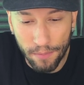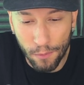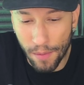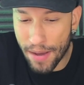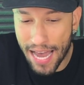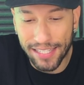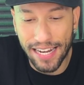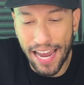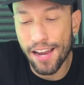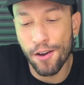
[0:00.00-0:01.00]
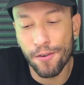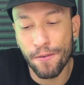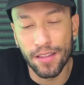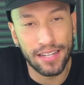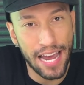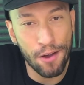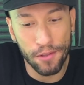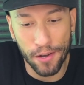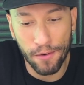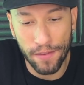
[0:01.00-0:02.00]
We're passing 800 for the
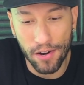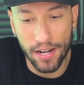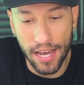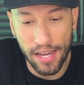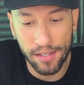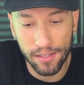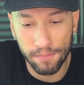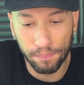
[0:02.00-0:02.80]
download, very nice.